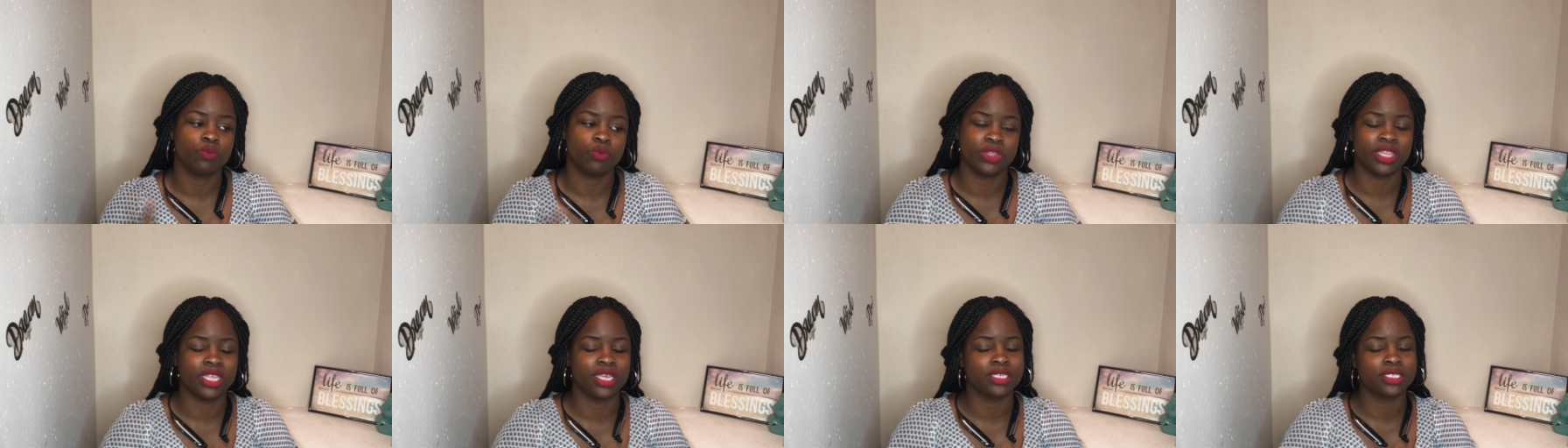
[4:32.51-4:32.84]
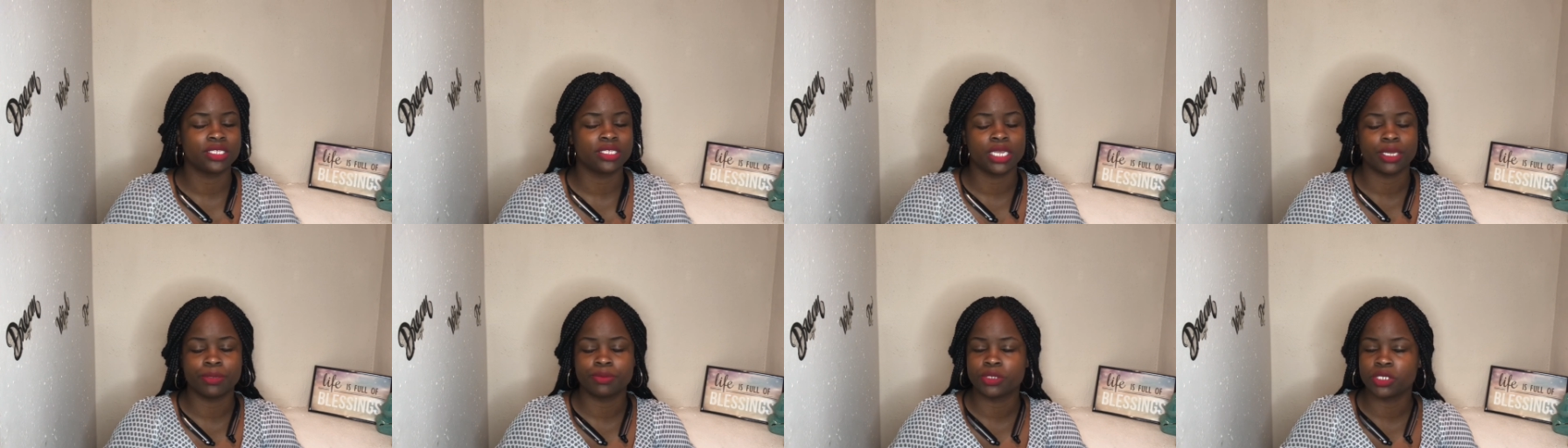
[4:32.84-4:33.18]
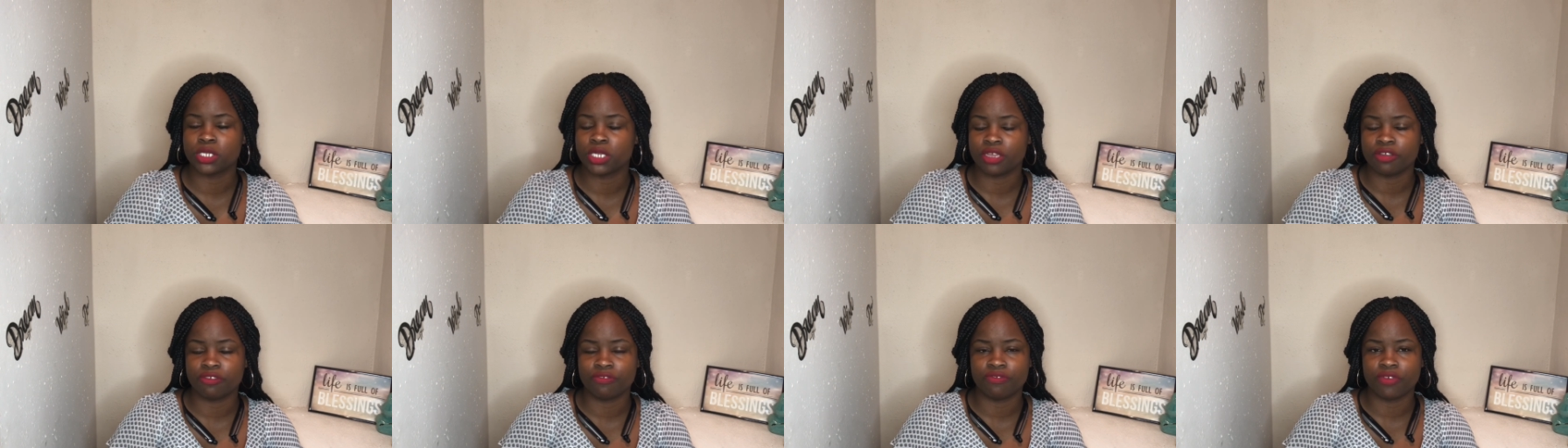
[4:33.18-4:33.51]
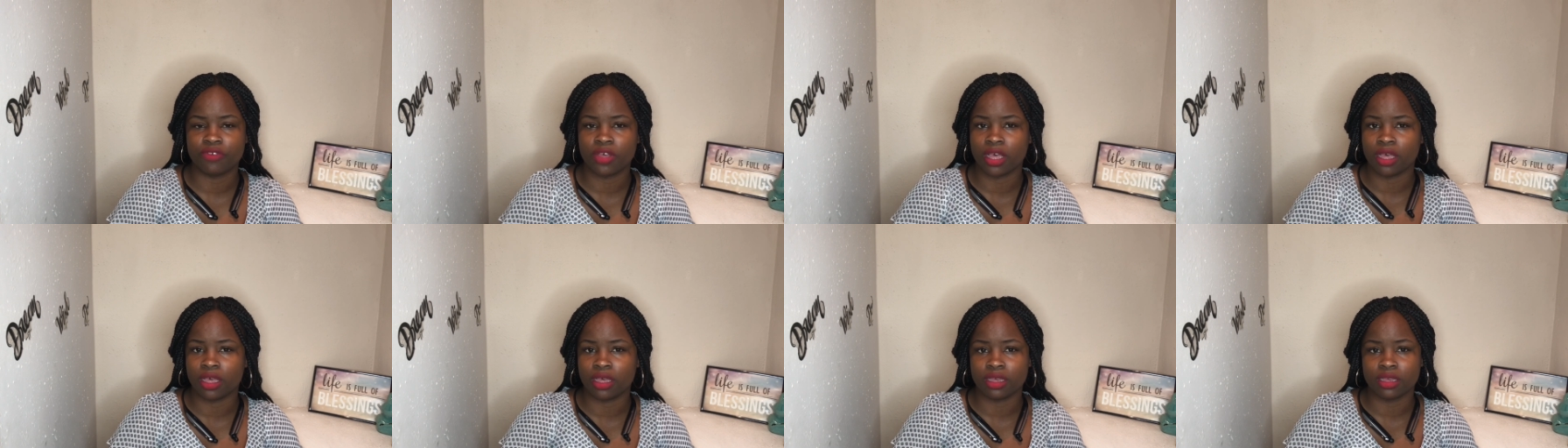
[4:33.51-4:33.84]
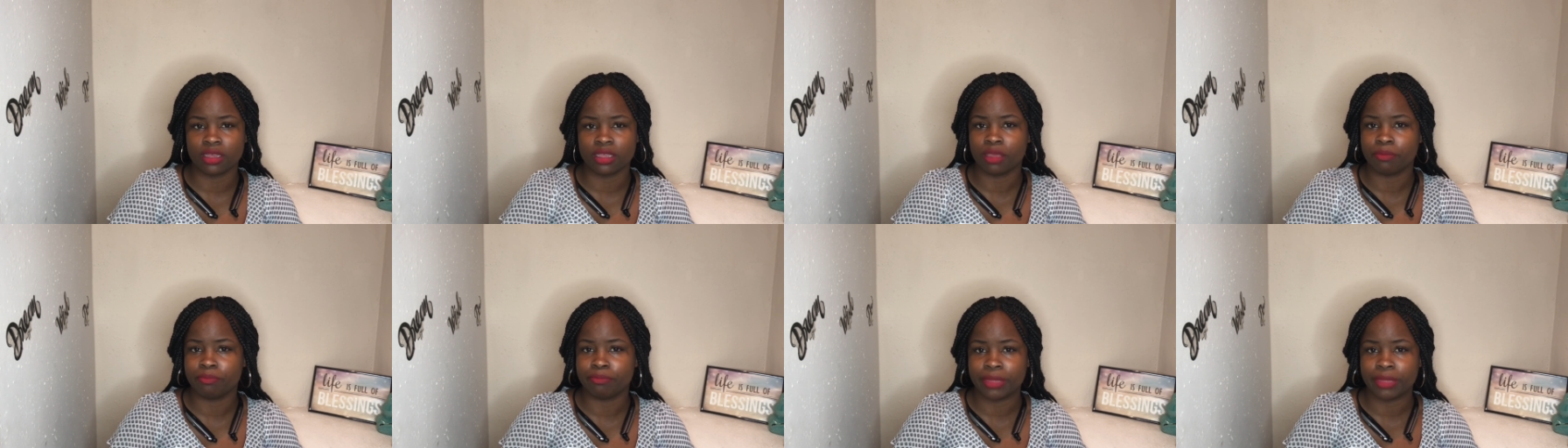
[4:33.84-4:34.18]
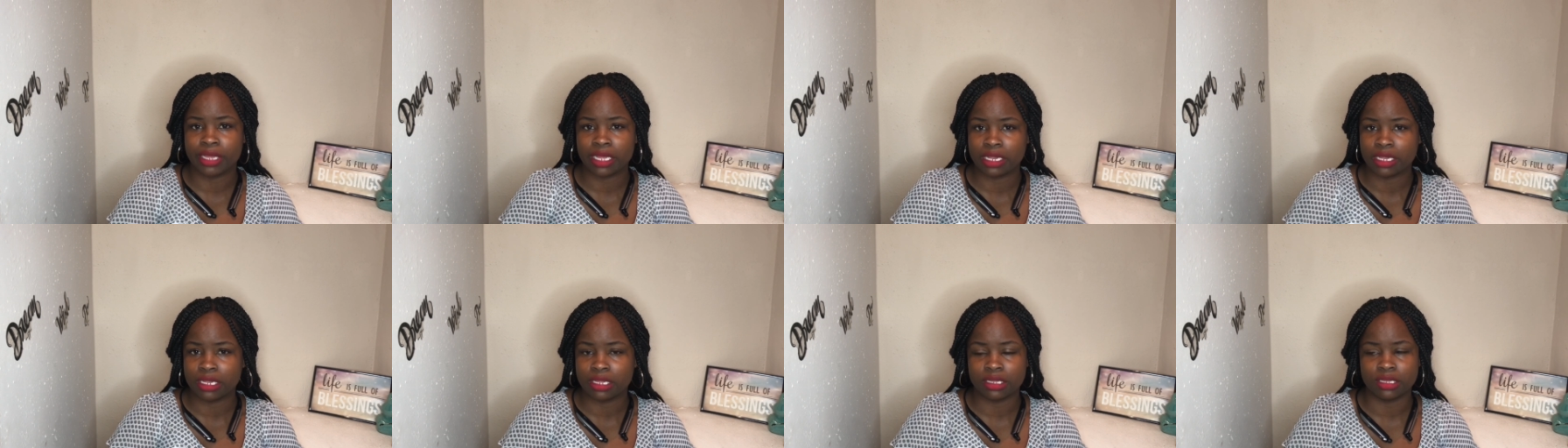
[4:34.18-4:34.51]
with the exception of
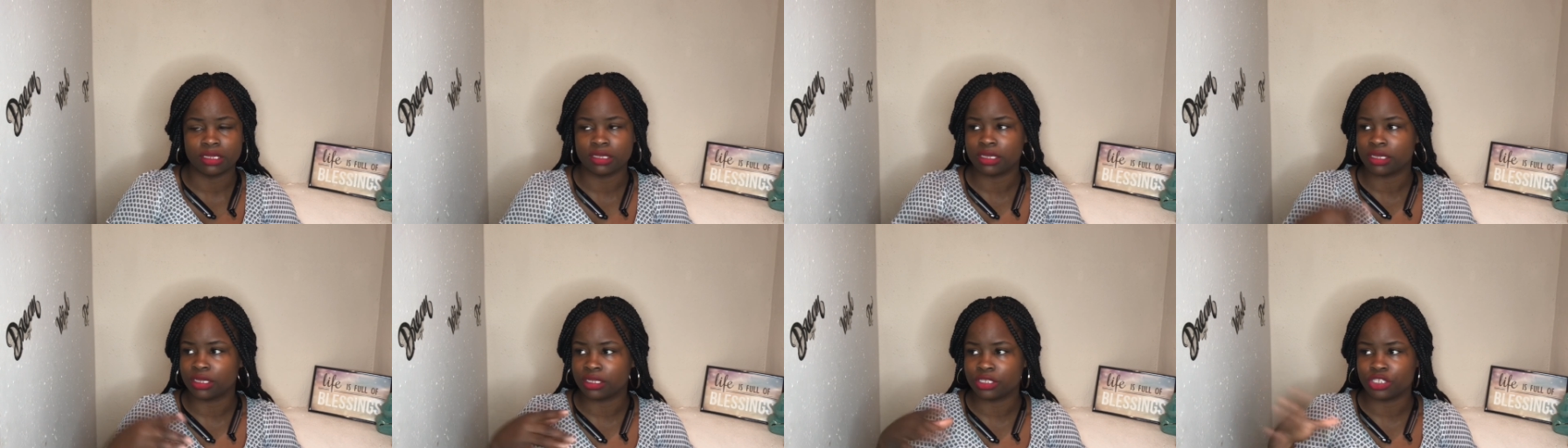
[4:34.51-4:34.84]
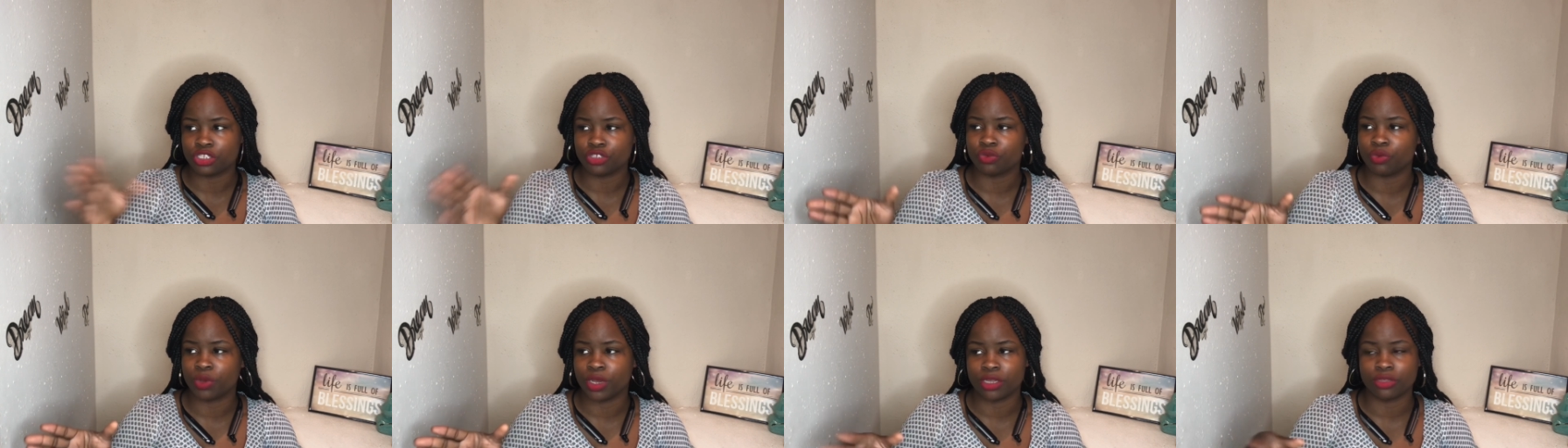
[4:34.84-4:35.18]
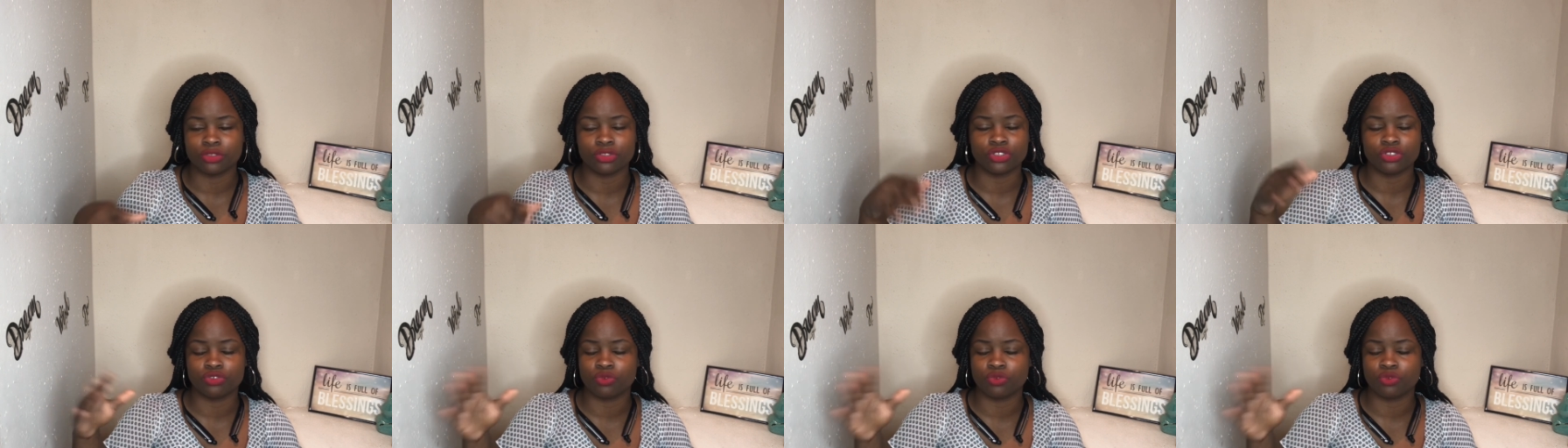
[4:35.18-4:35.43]
Kimbella and Jewels.